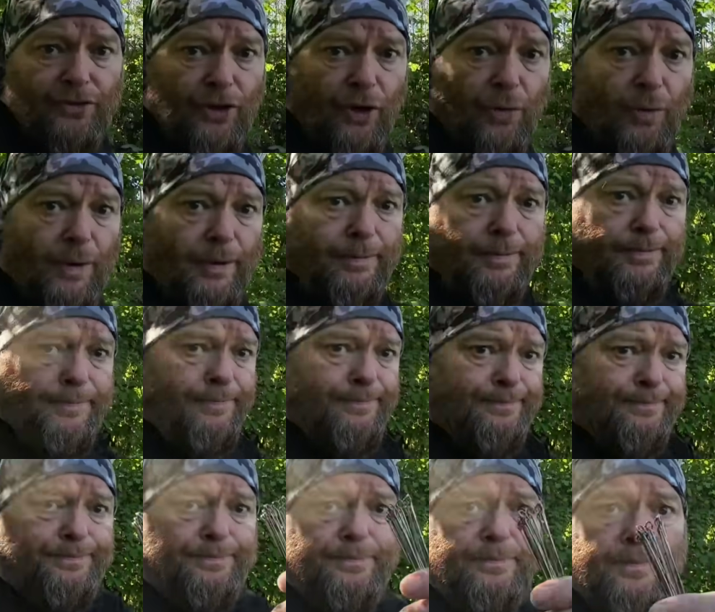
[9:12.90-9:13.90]
So
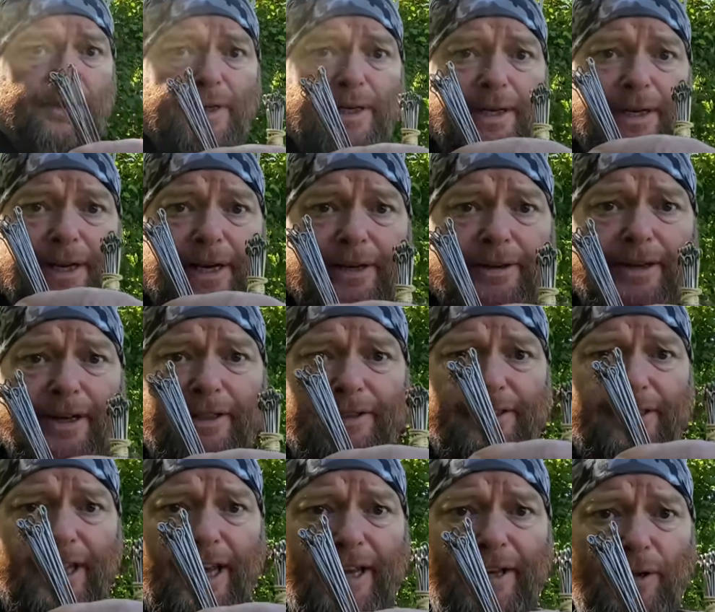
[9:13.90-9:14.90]
here are
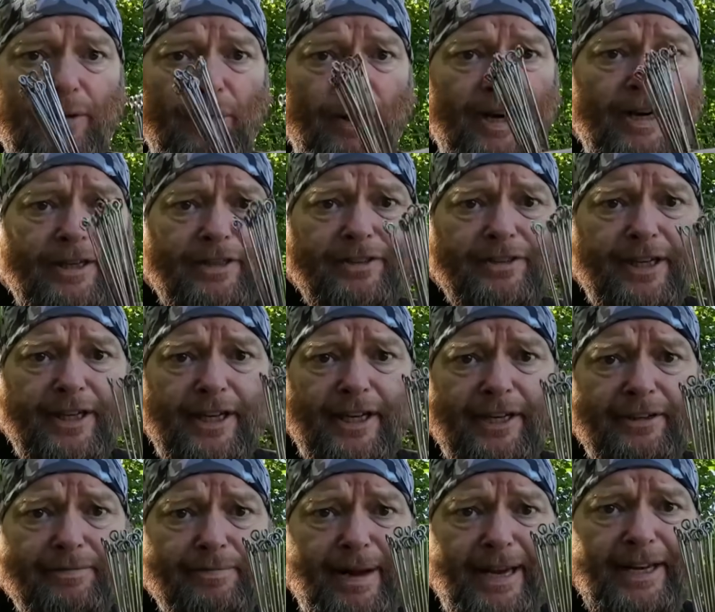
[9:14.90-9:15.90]
the tail wires that I
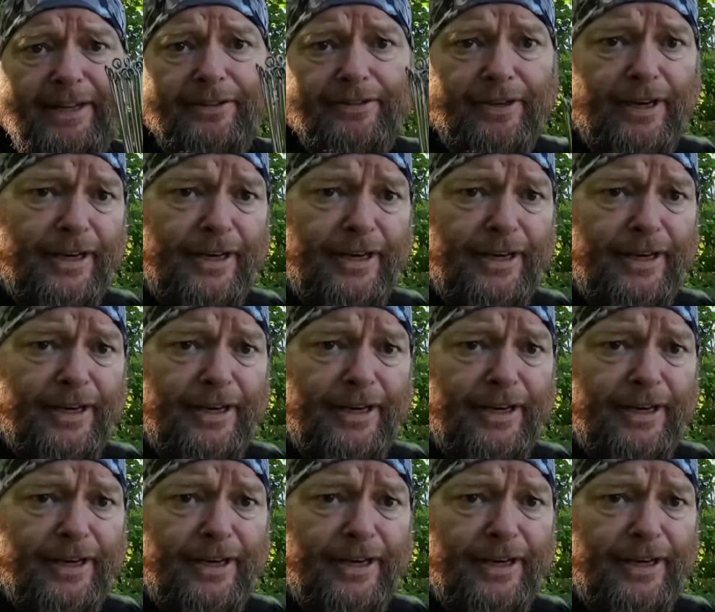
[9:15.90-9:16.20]
have made,